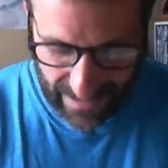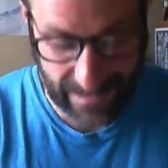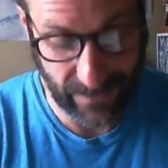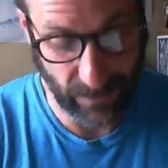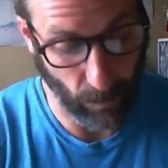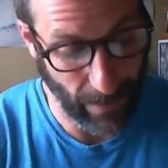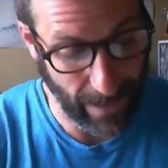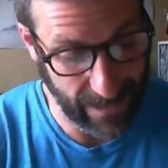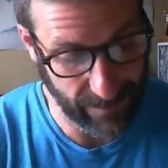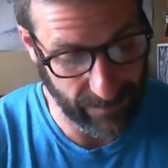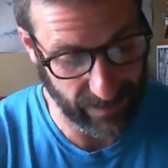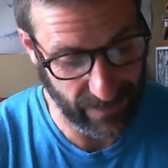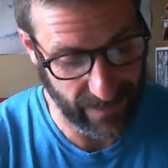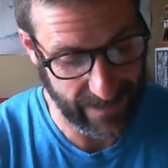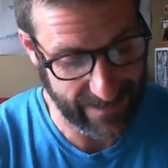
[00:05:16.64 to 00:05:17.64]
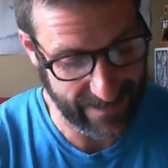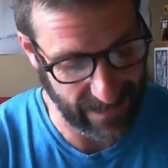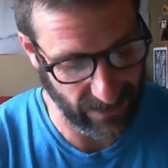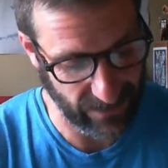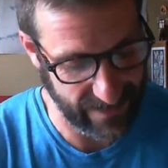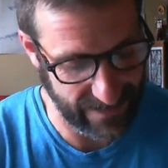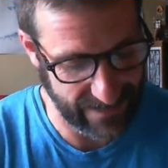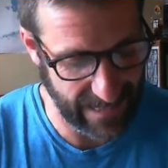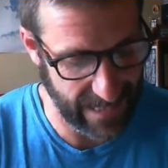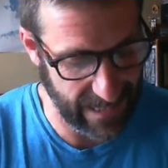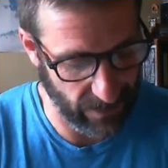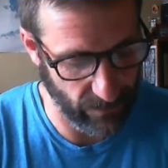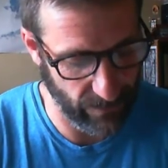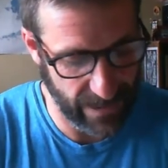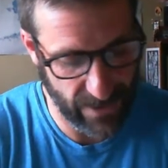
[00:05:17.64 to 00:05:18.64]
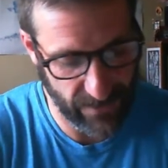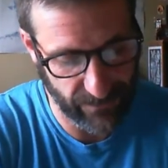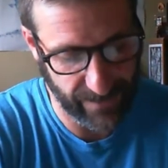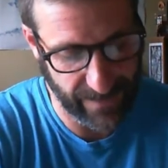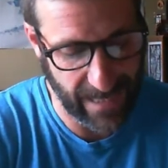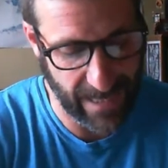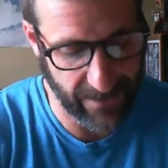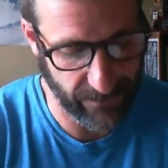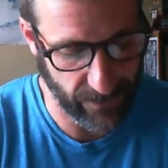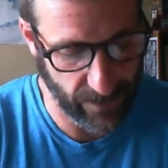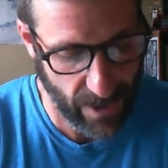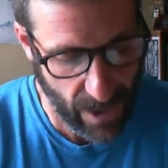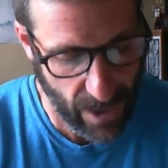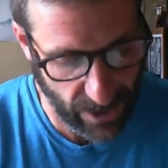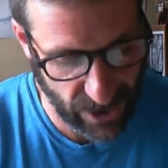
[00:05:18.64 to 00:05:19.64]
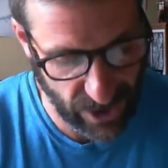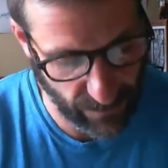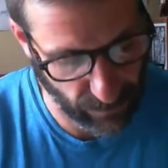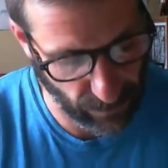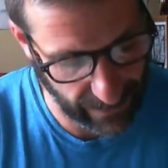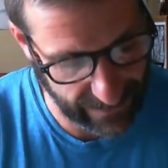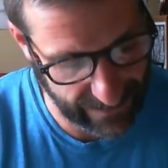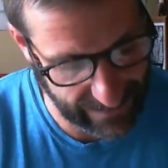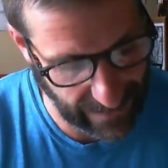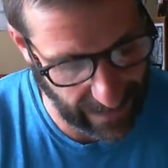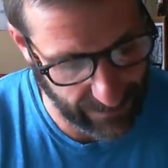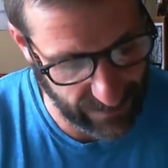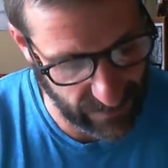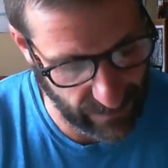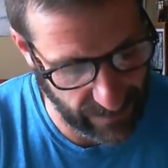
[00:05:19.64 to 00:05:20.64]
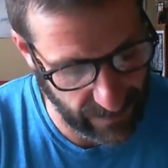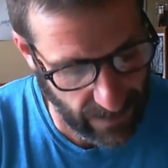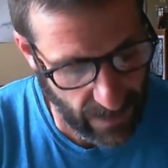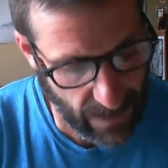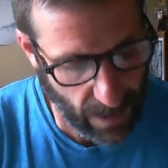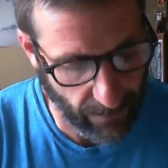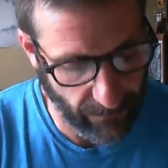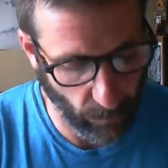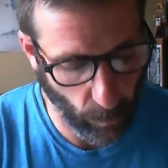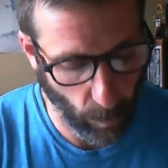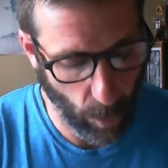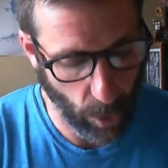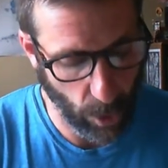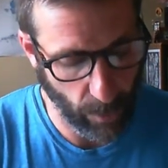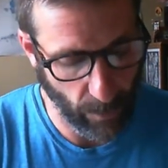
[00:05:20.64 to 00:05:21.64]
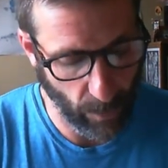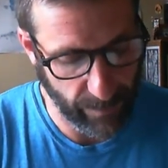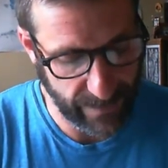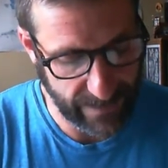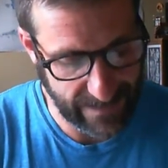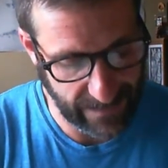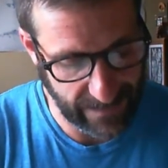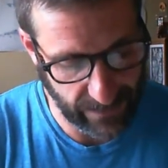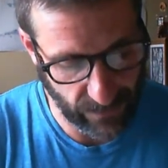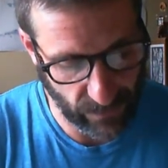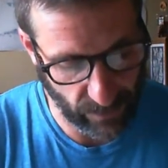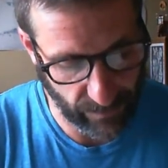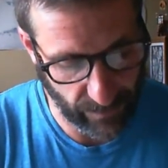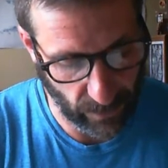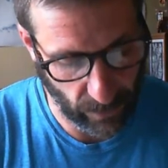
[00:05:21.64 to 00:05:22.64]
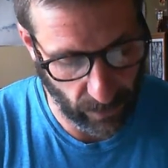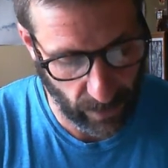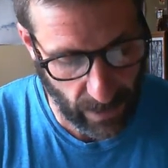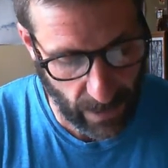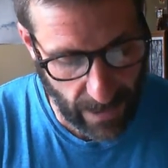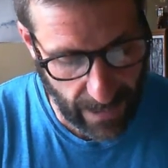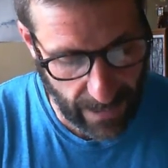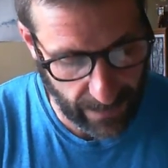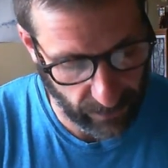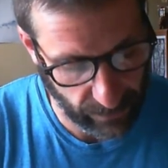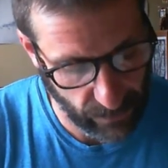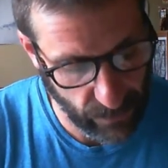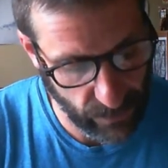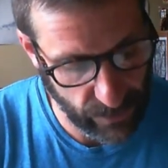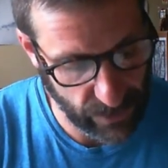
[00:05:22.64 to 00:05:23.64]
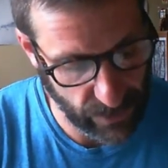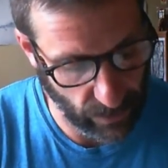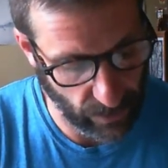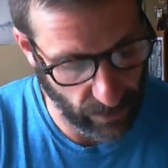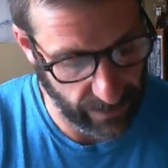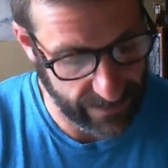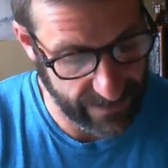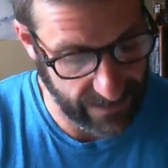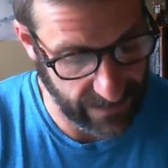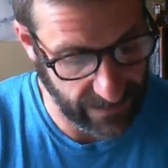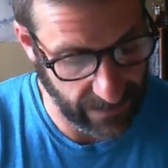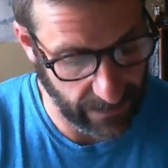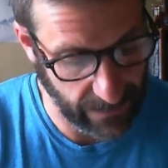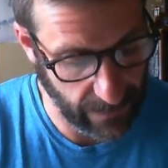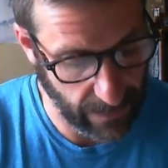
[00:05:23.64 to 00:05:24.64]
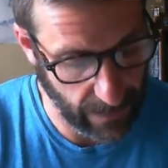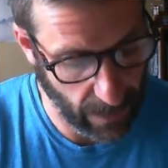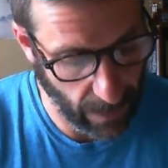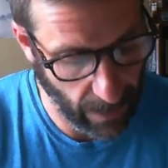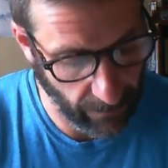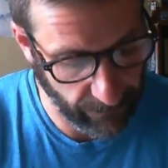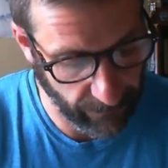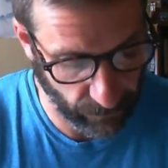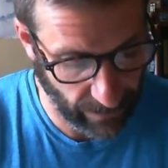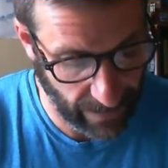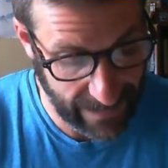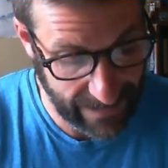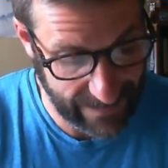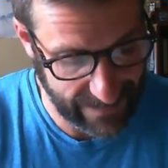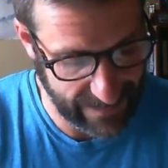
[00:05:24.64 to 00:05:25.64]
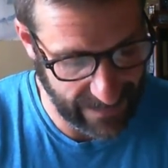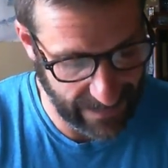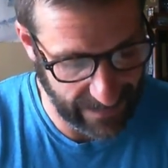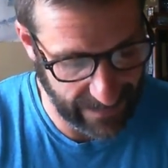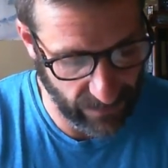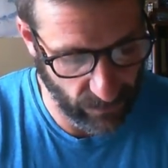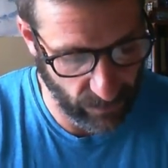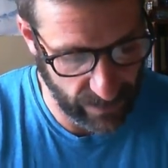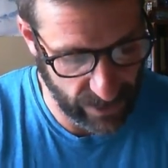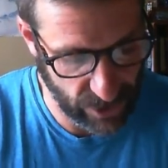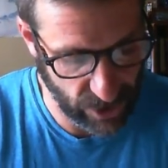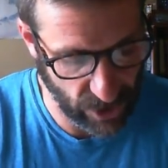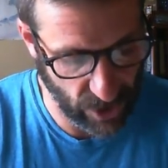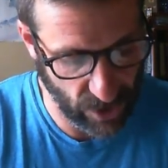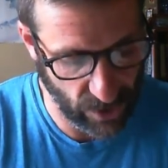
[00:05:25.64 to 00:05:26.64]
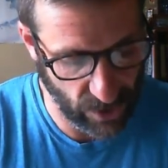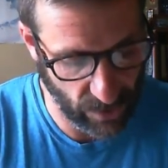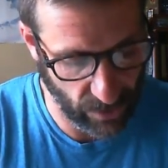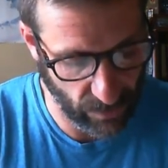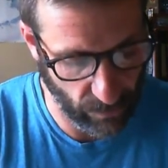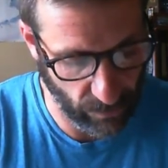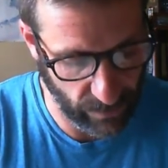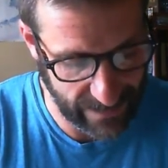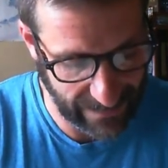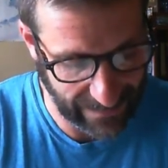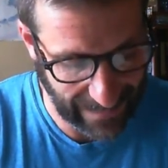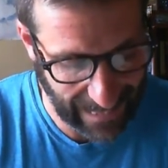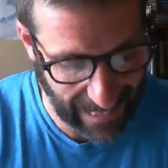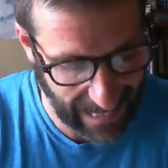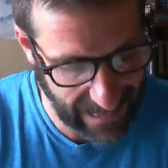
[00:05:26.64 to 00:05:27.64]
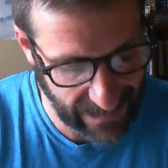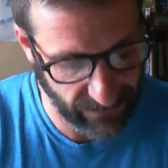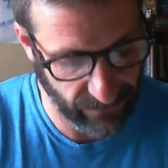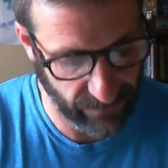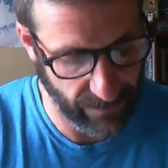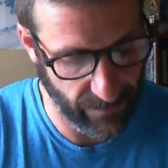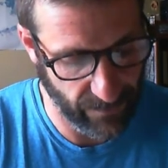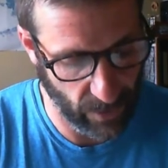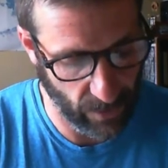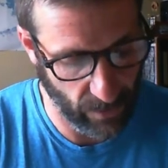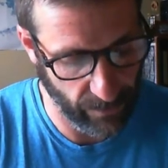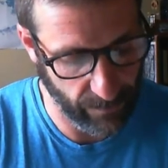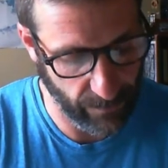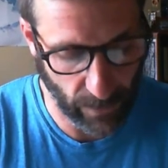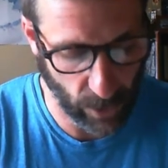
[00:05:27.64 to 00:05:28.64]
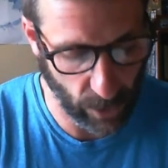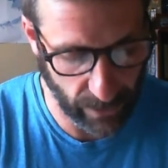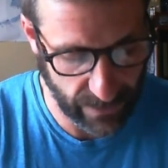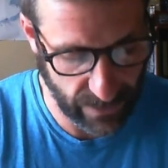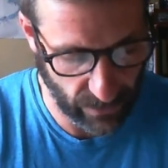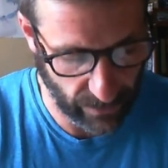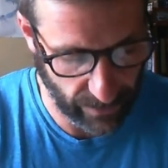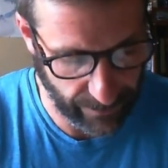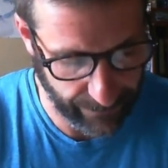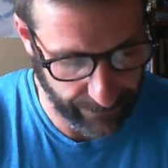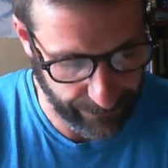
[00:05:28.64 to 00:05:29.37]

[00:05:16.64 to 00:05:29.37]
in The Waiting Place, tells the tale we hear from Gafford, a shipwrecked Scotsman, of a warm, open sea in the North Pole, and on whose shore the city of wraiths that he was sure was a kind of limbo purgatory.